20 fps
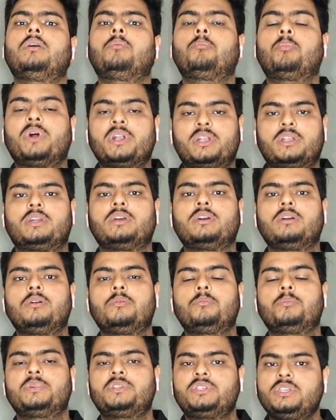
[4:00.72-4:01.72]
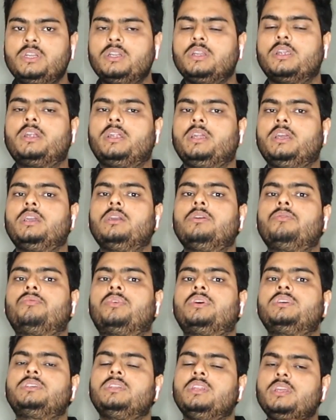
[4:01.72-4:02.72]
But machine learning,
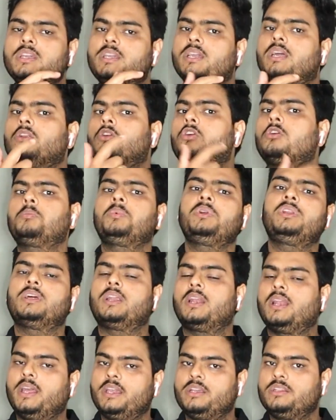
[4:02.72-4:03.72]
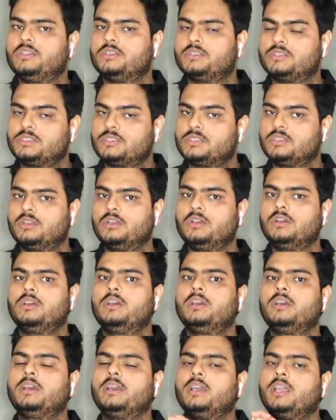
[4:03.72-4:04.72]
versioning cannot be done like this.
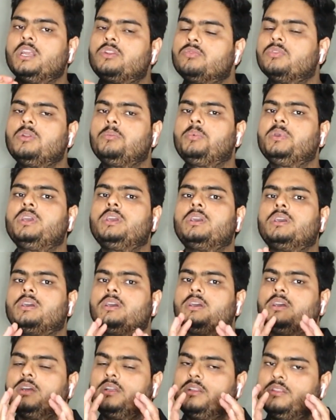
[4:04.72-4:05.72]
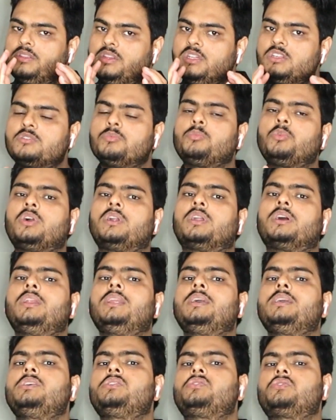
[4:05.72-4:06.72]
It will be, this model
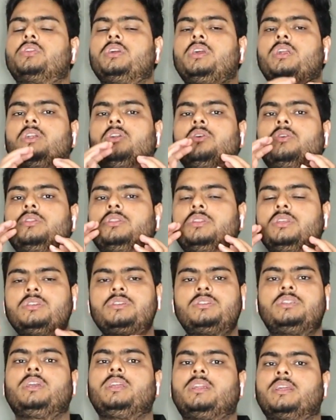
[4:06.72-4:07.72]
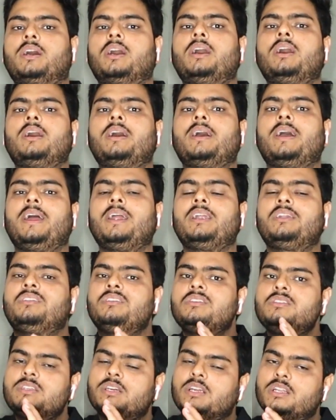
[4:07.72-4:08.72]
is trained on this data and
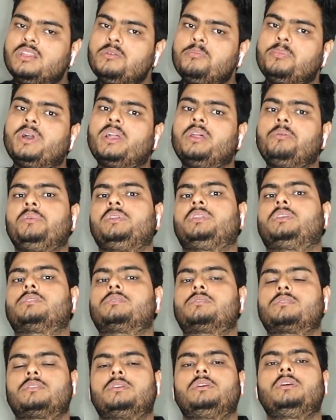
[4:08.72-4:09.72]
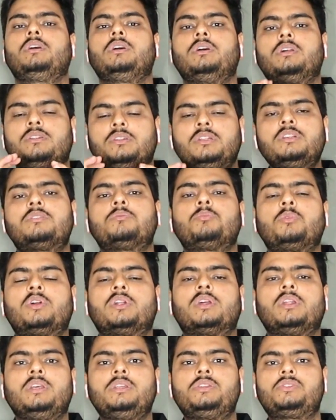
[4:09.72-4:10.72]
these are the parameters. This
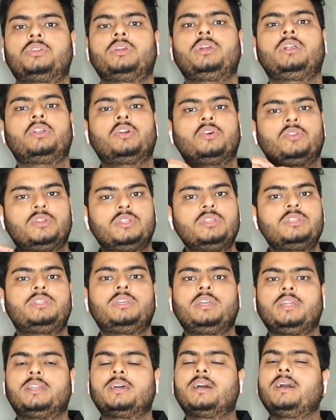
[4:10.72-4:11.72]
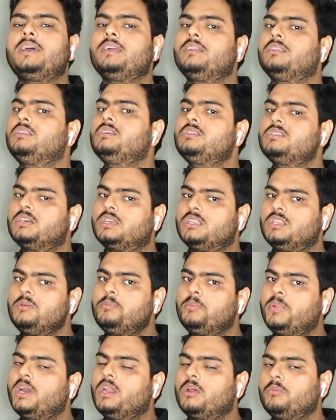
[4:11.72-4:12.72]
model is trained on this data and these are the
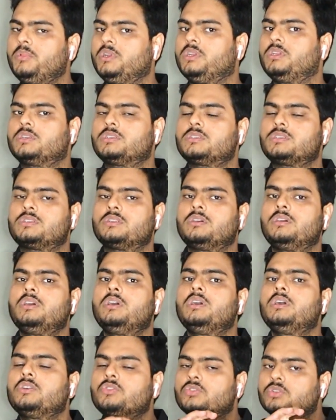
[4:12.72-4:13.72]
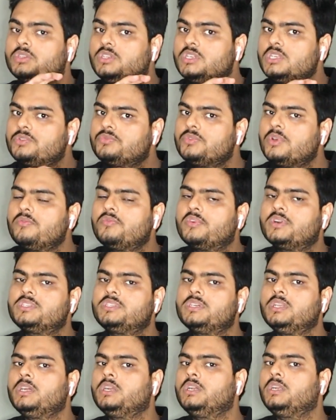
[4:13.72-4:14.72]
parameters. So this way
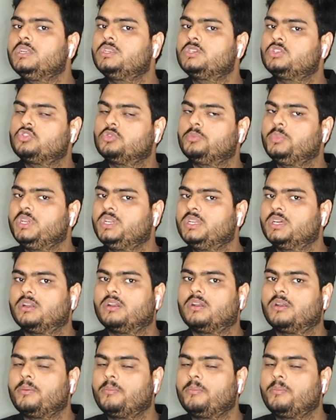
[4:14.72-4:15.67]
versioning needs to be done.